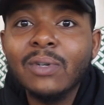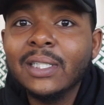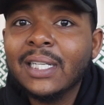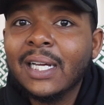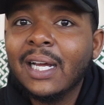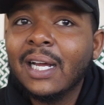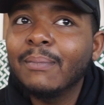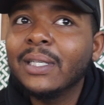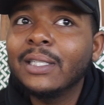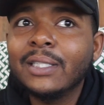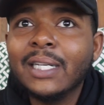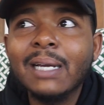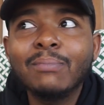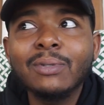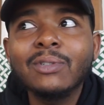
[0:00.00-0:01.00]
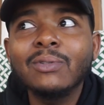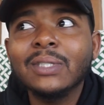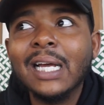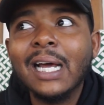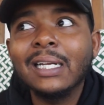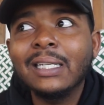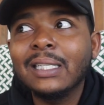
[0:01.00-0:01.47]
one time, and JetBlue was
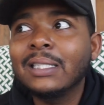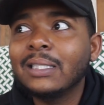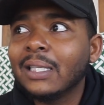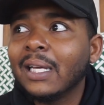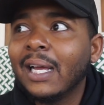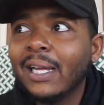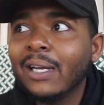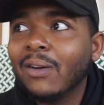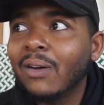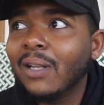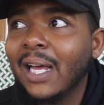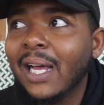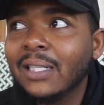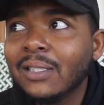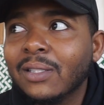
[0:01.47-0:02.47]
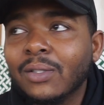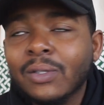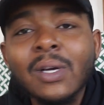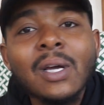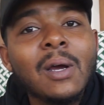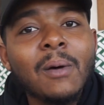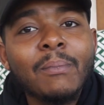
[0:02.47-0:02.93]
kind of decent. I ain't gonna lie to
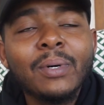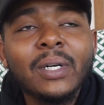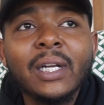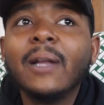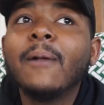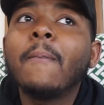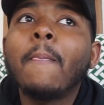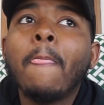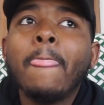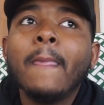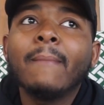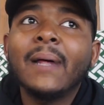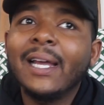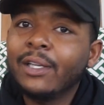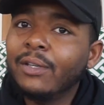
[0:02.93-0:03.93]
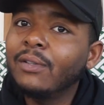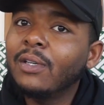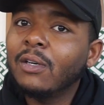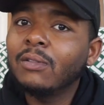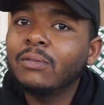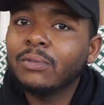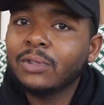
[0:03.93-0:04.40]
you. But Like, you
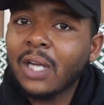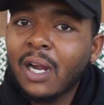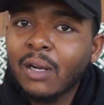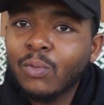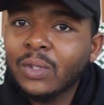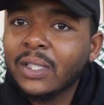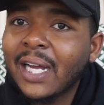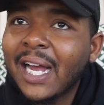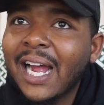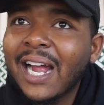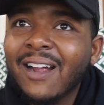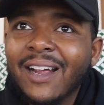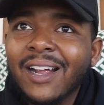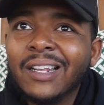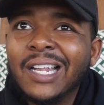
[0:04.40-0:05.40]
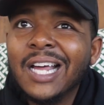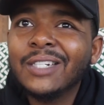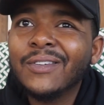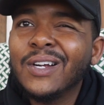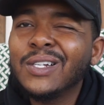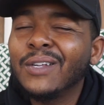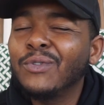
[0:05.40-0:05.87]
know, start with the higher
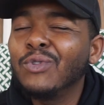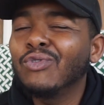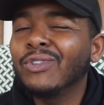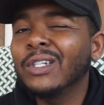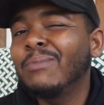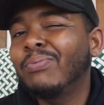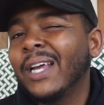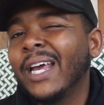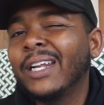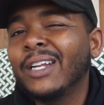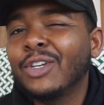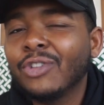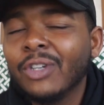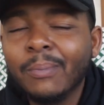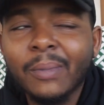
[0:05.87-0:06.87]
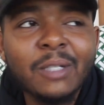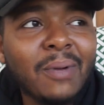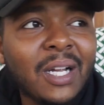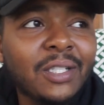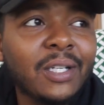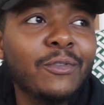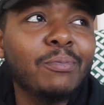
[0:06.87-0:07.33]
airlines first if you really planning a trip,
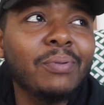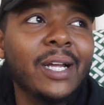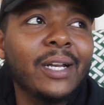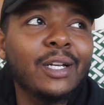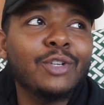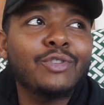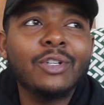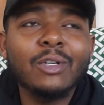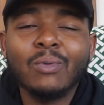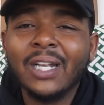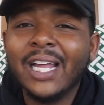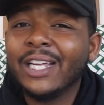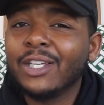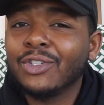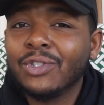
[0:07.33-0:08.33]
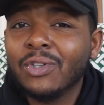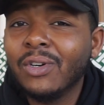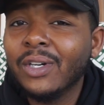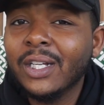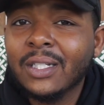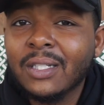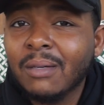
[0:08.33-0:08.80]
especially if you planning a trip with like your
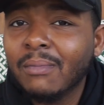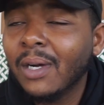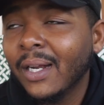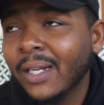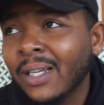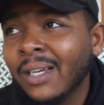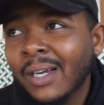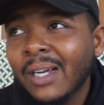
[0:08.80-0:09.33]
shorty or somebody.